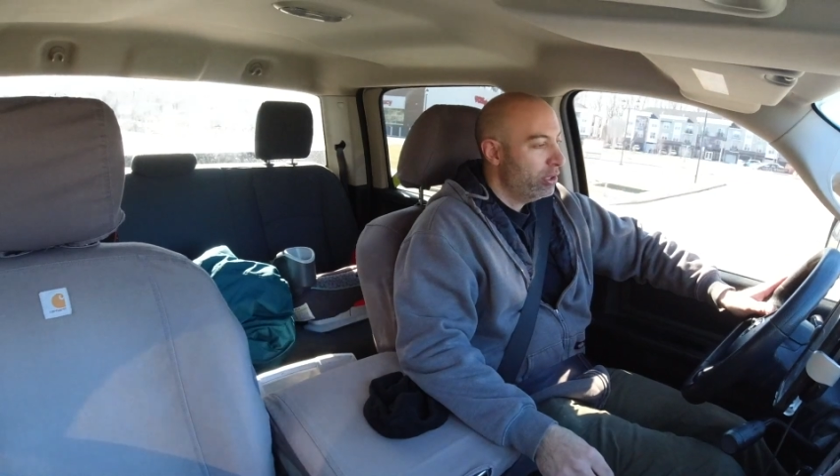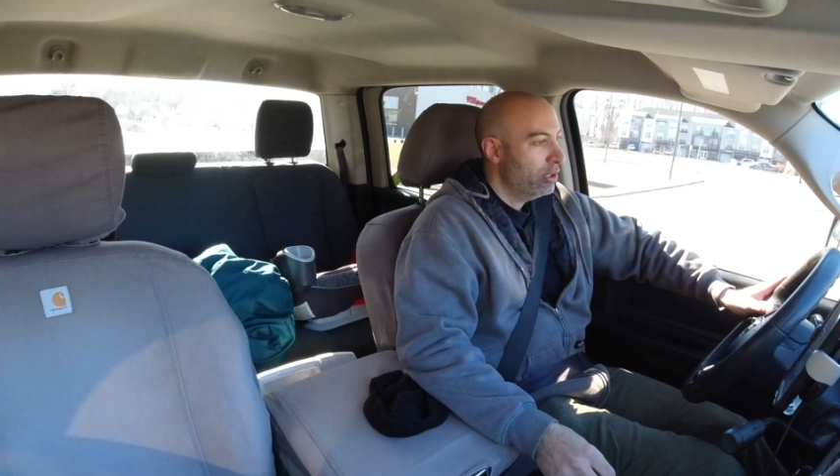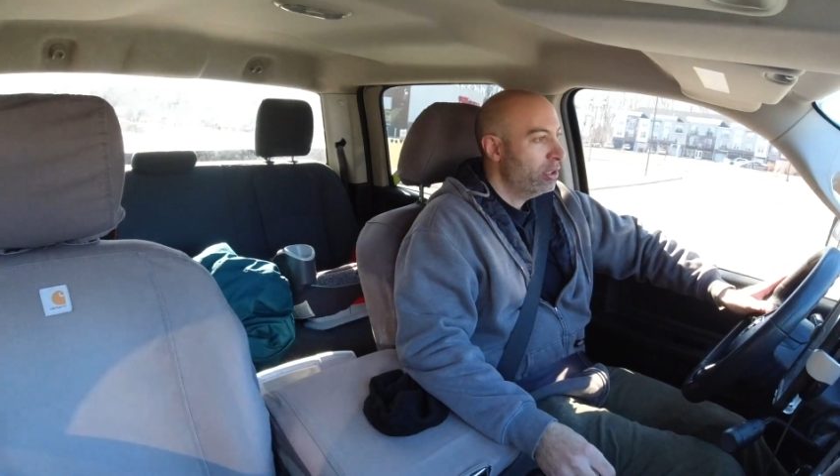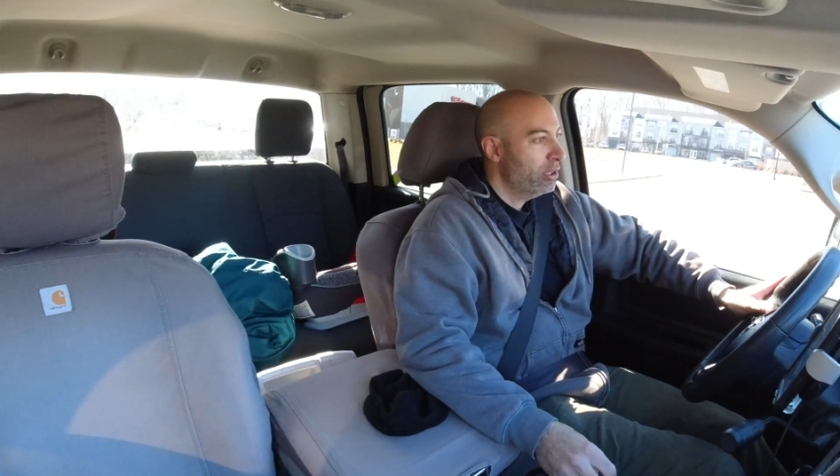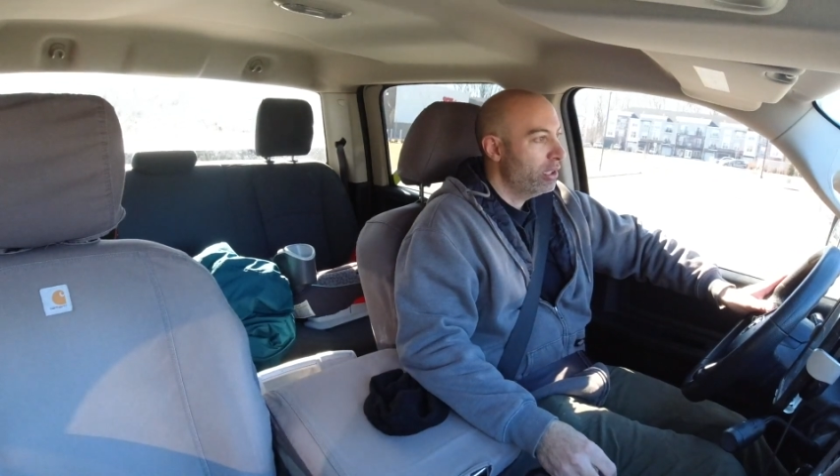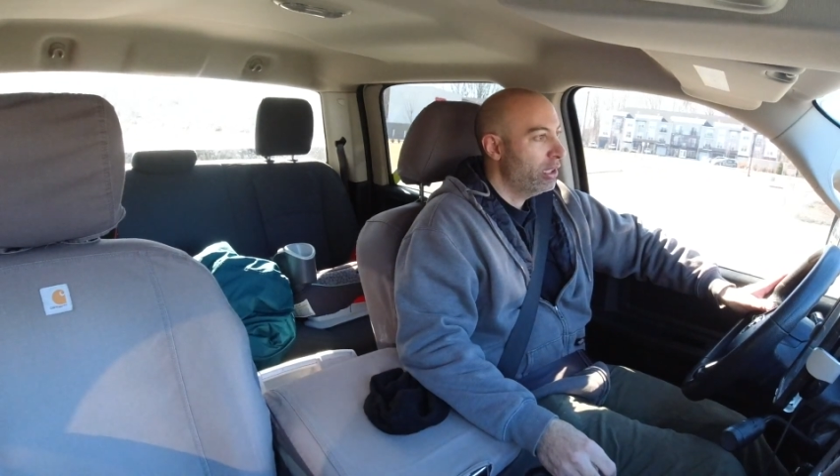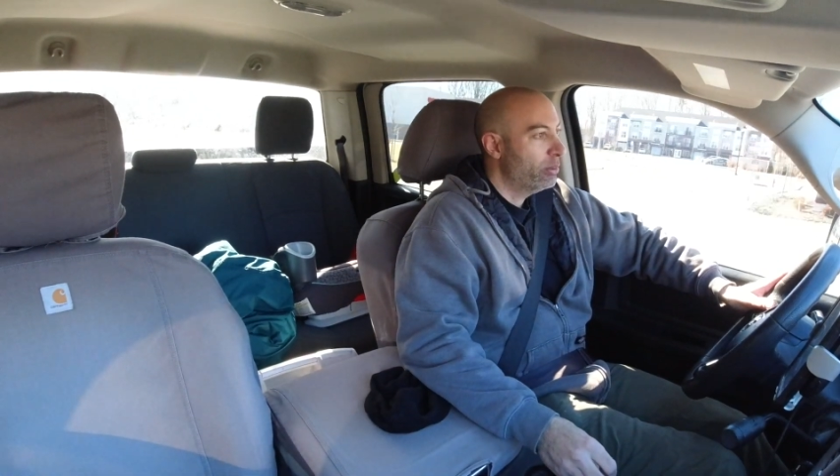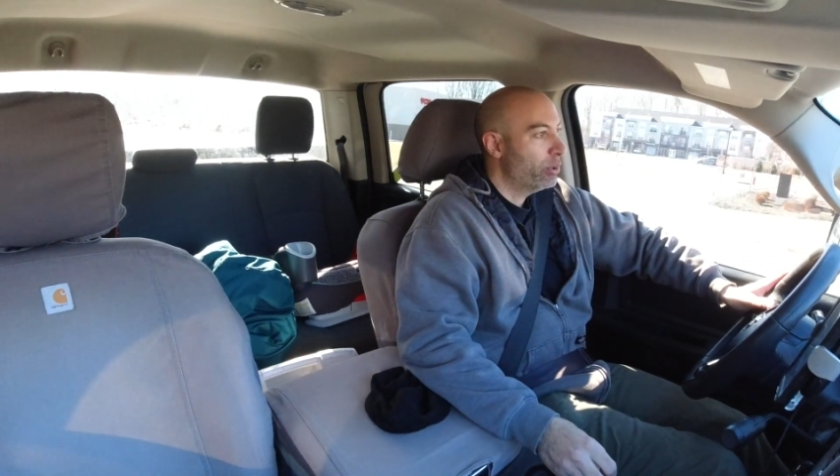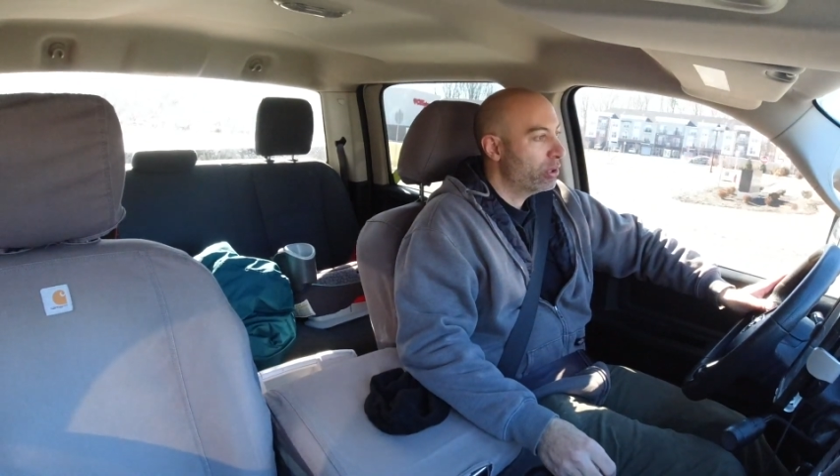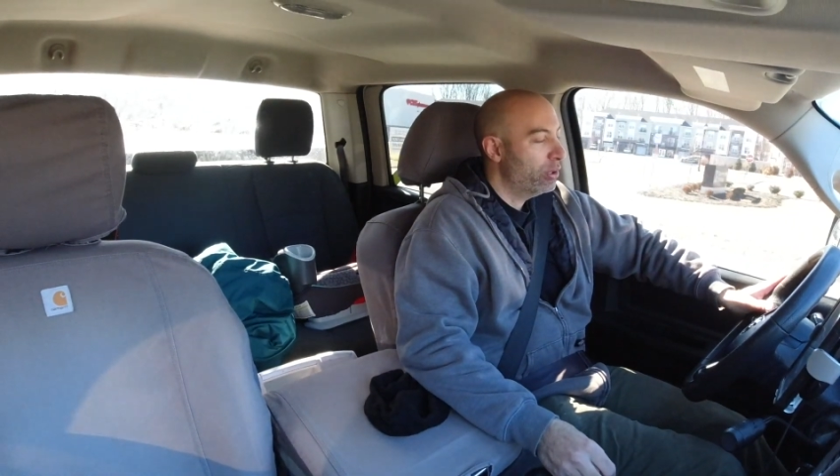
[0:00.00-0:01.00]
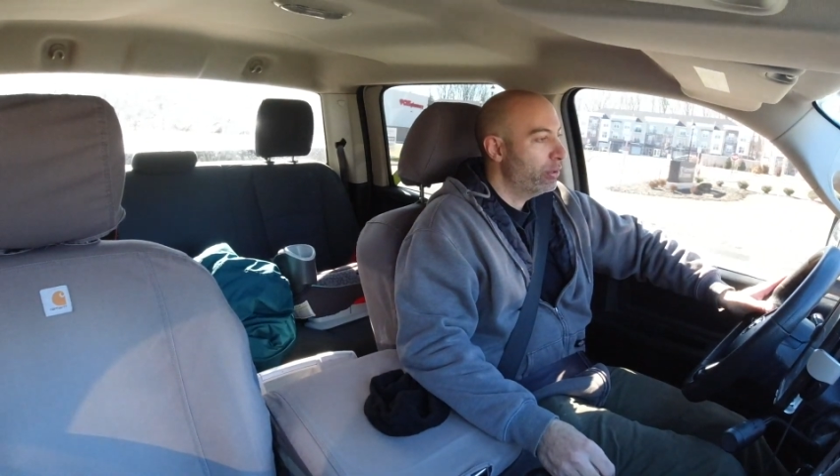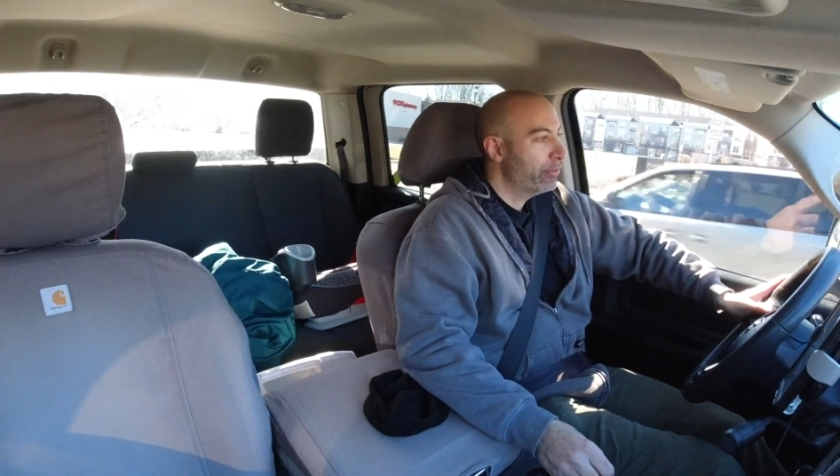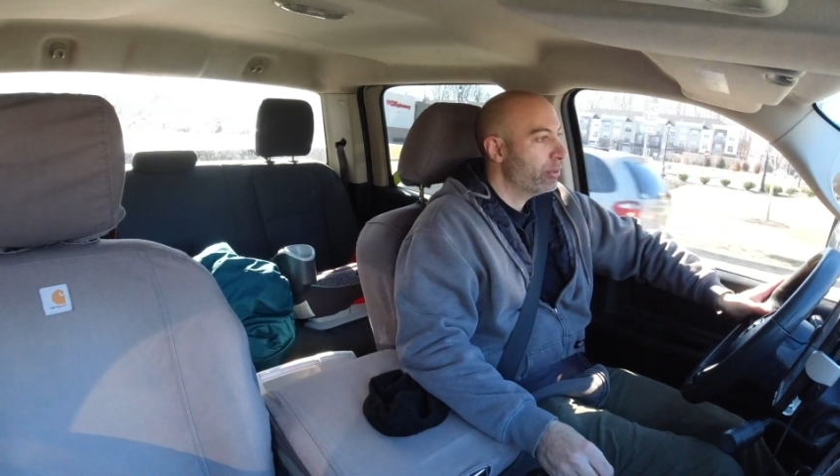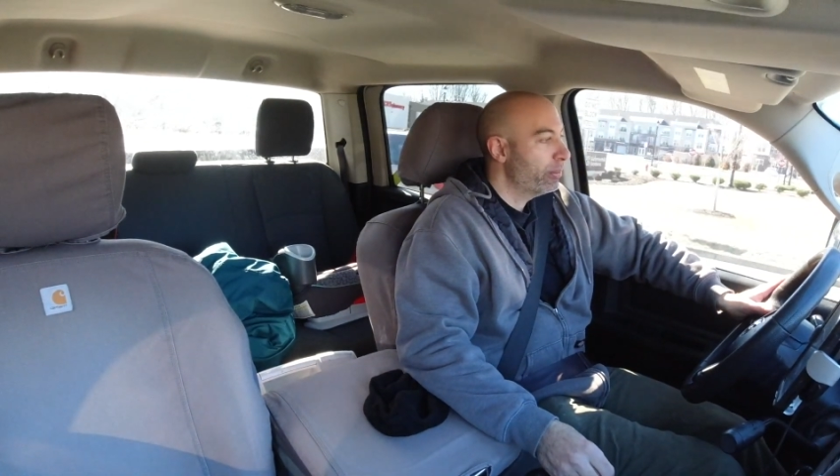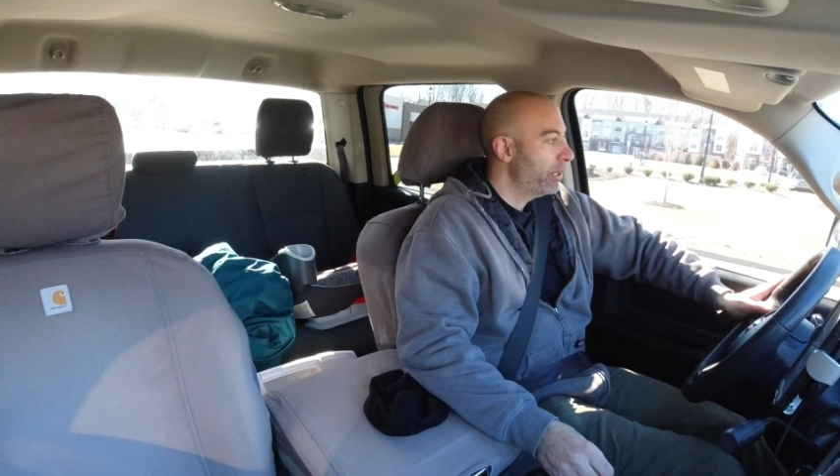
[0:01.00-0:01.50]
and we'll go
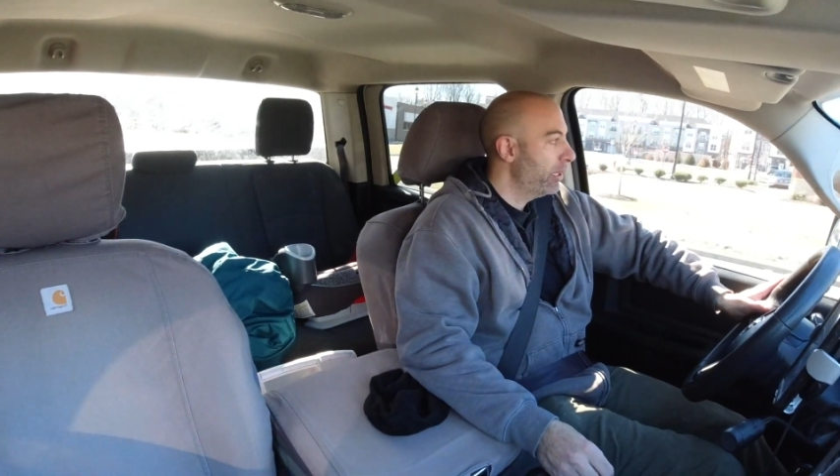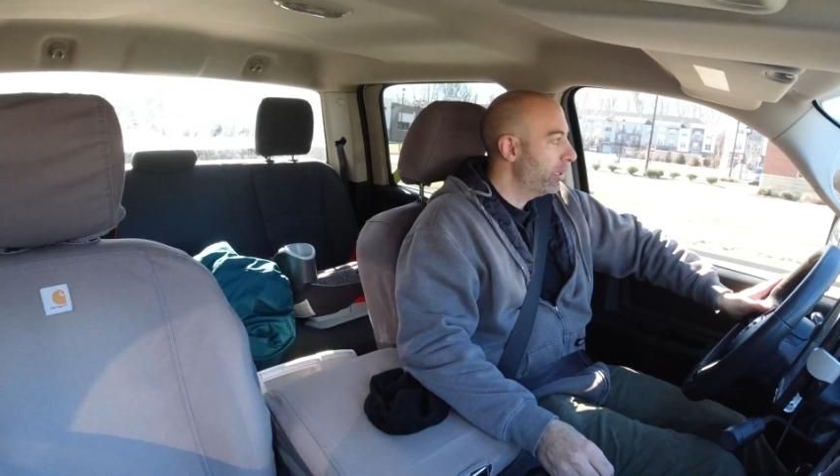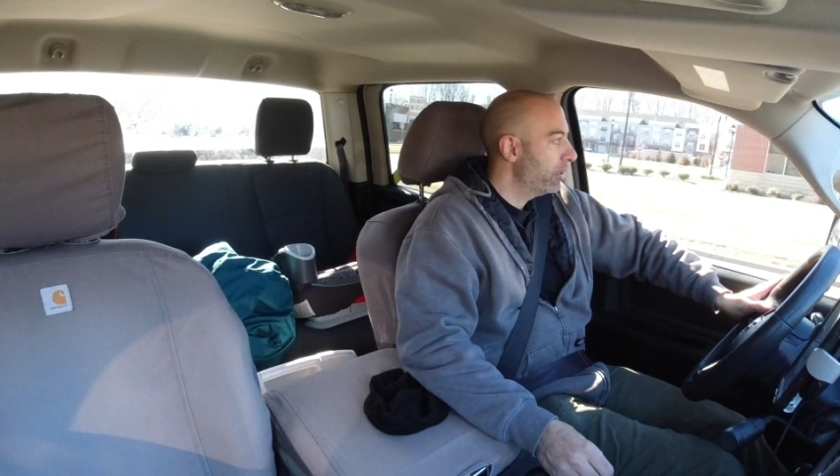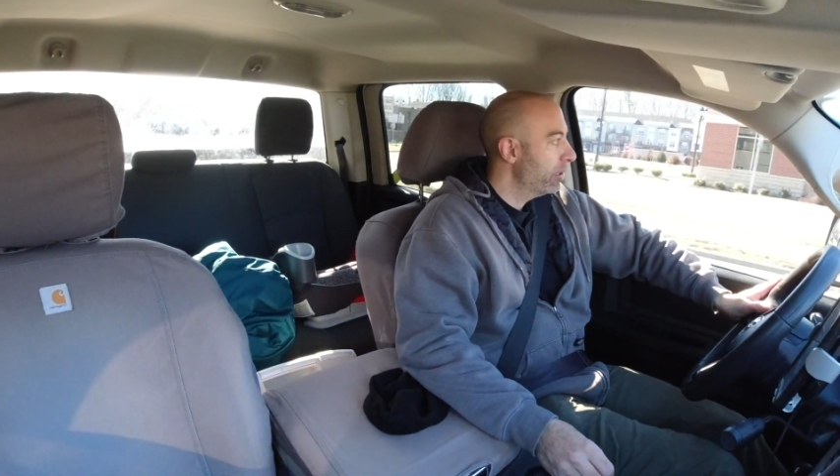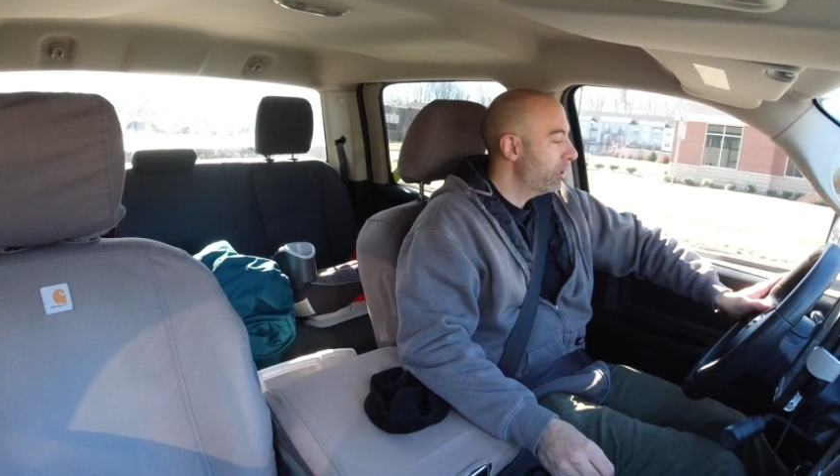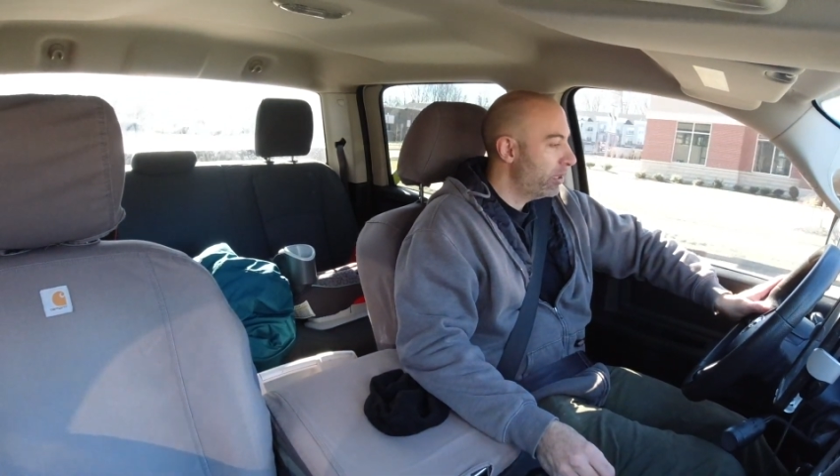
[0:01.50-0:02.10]
from there.